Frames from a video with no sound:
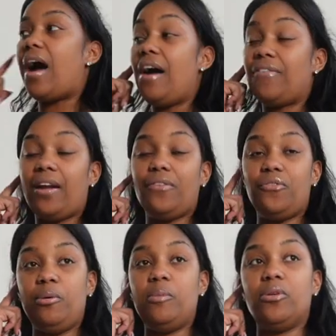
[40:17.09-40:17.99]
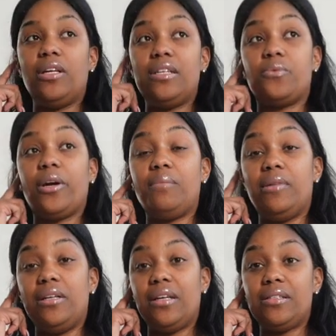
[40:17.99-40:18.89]
I've got a few people that's
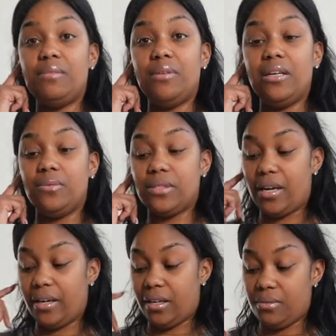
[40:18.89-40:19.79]
recommended that to me and was like,